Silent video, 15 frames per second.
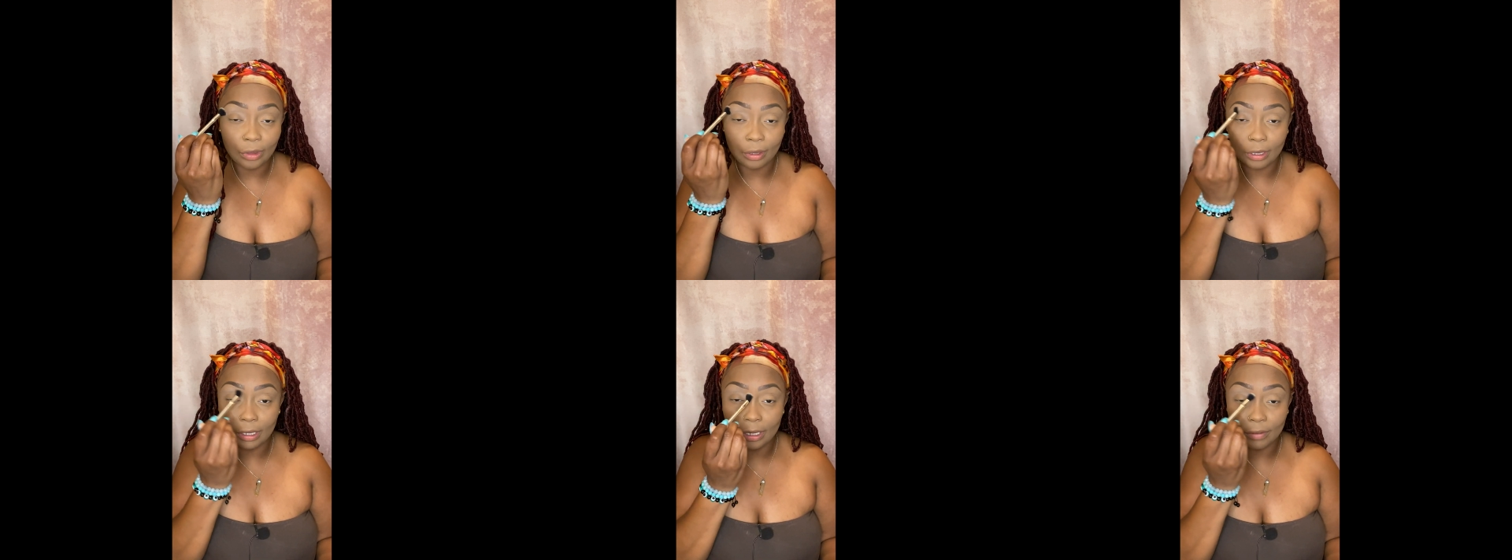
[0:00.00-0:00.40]

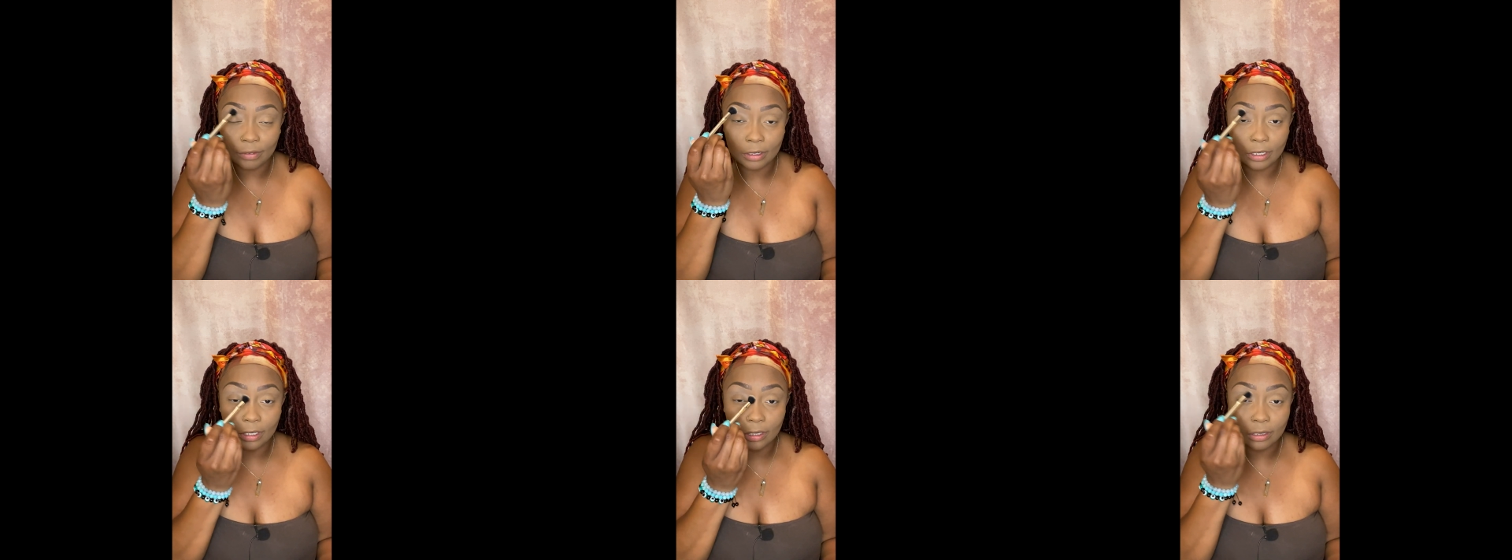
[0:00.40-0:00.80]
it never
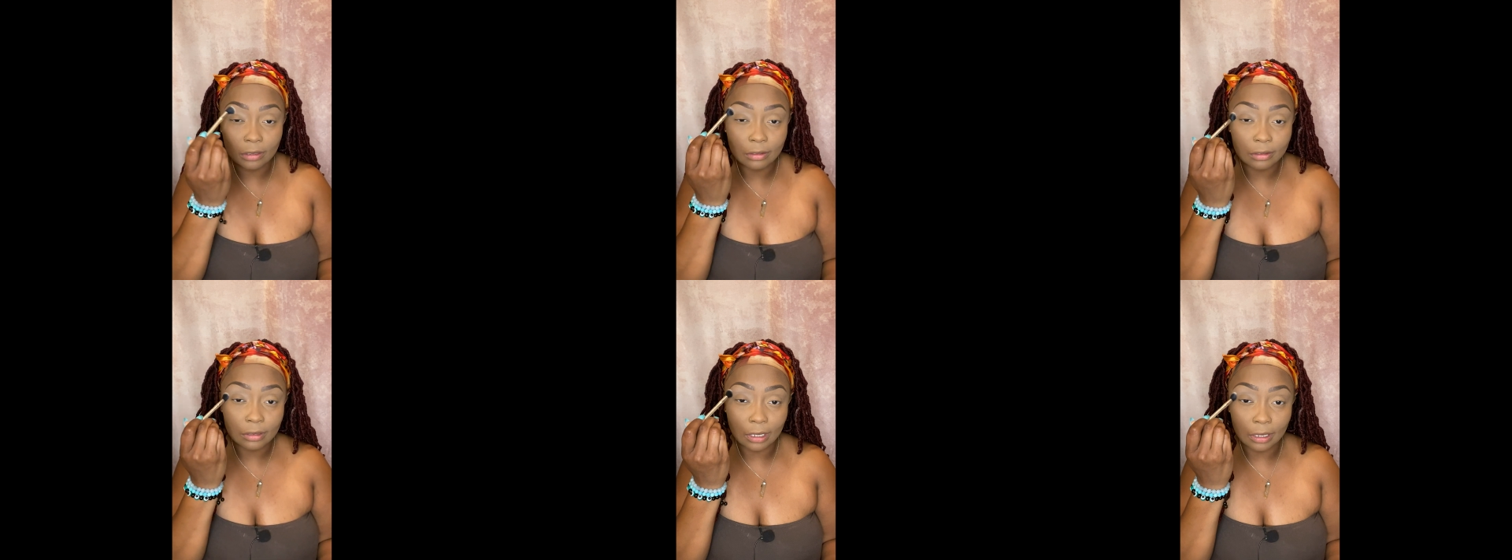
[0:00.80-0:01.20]

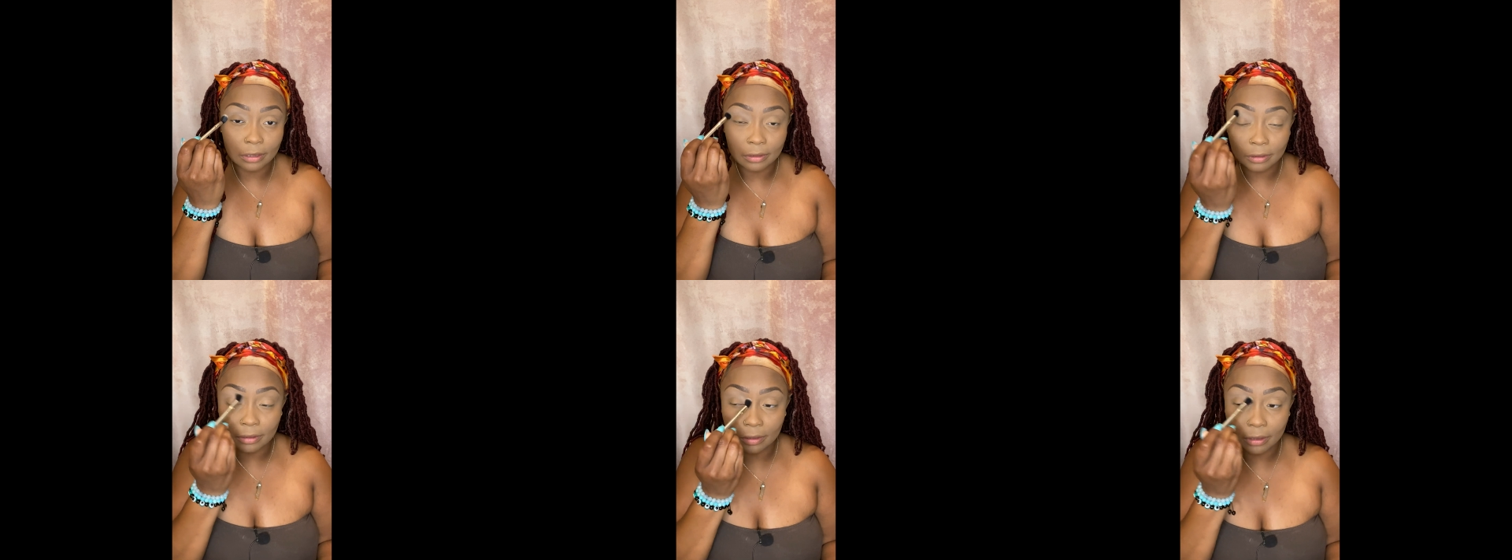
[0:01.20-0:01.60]
ends,
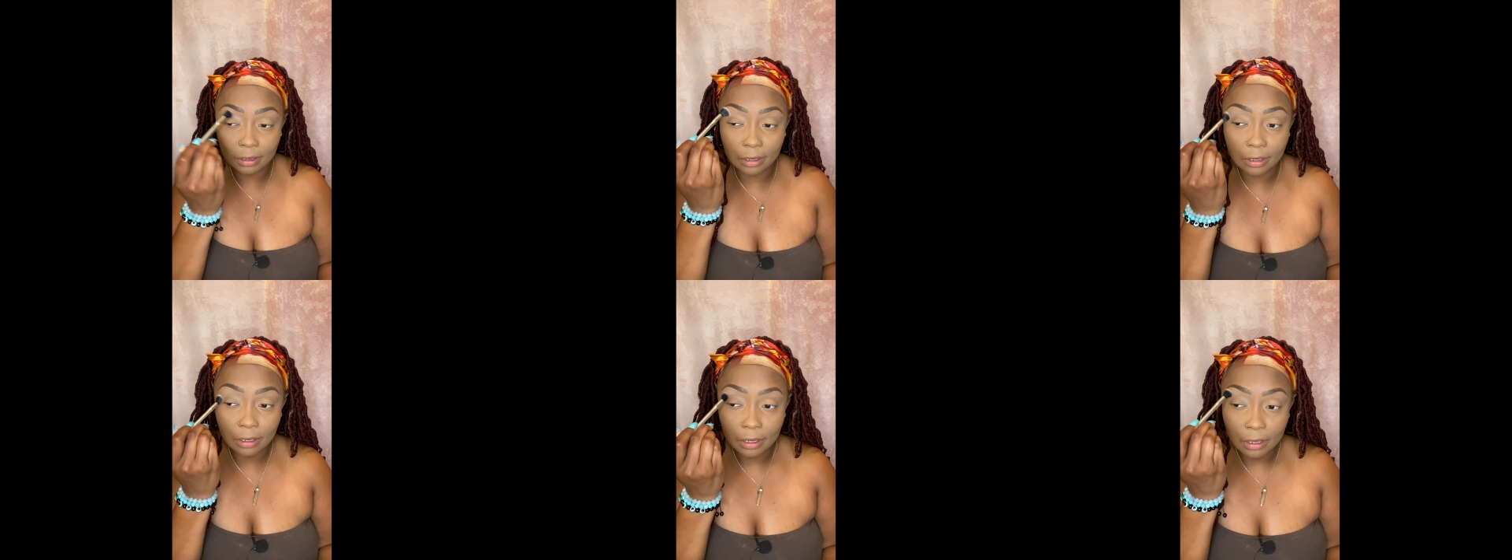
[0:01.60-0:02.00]

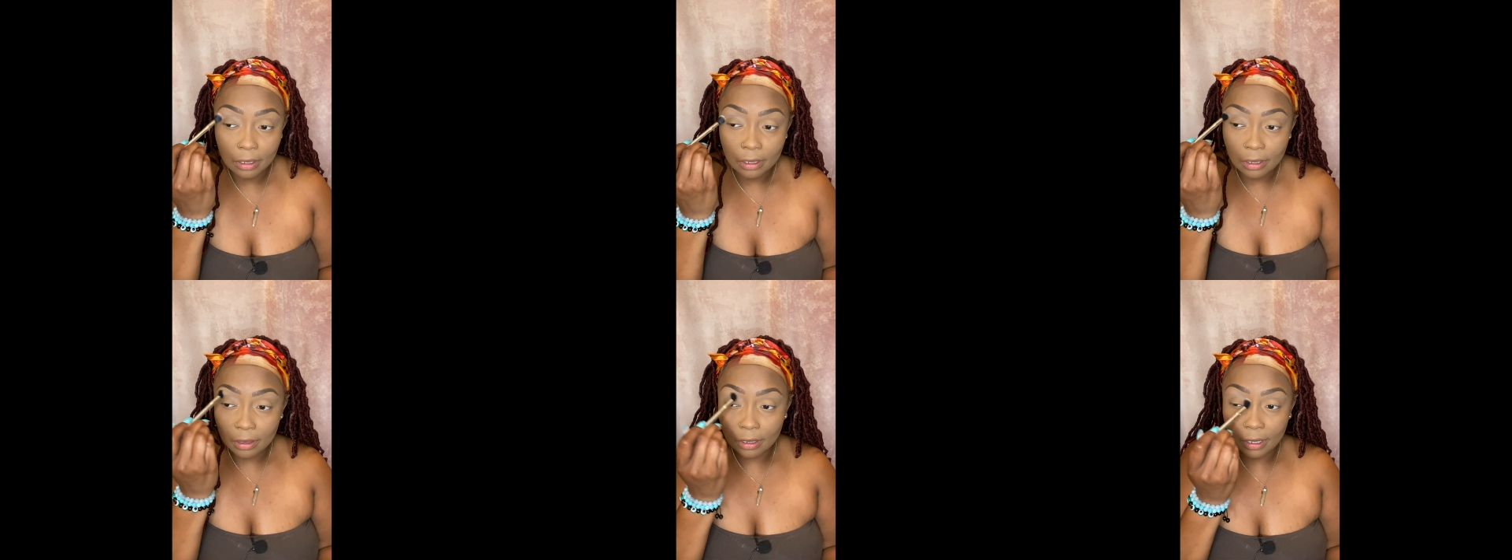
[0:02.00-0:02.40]
honestly.
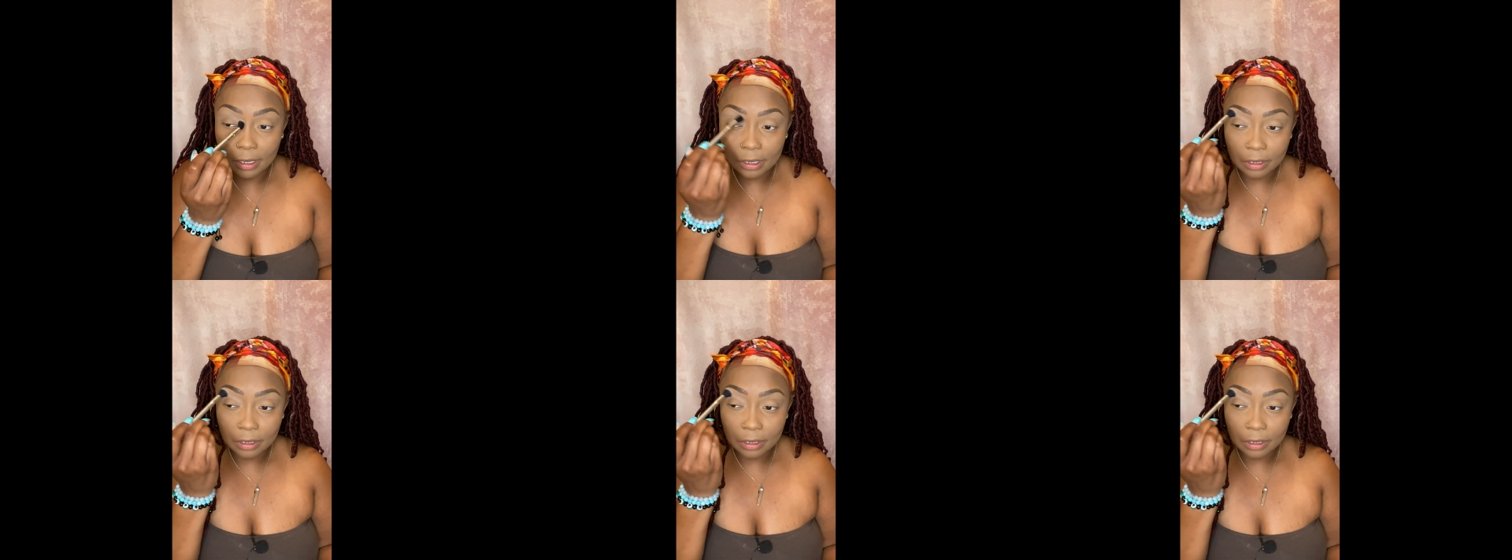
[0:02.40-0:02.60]
Like,